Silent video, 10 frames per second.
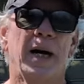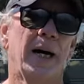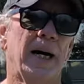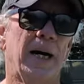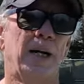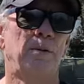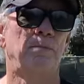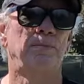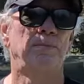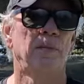I
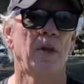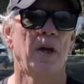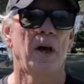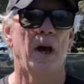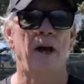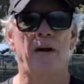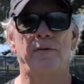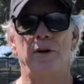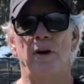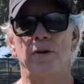
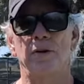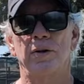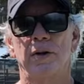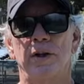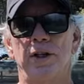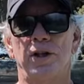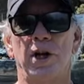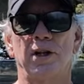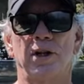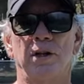have another
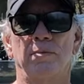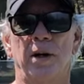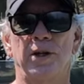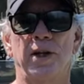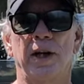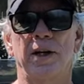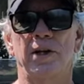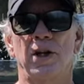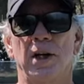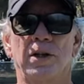injection, my second
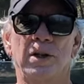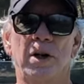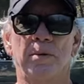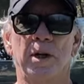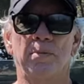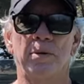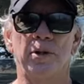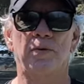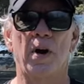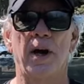injection coming up
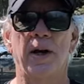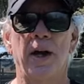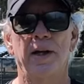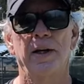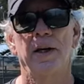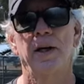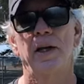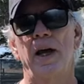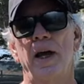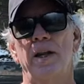this Friday.
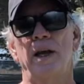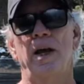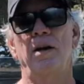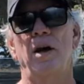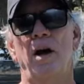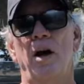And then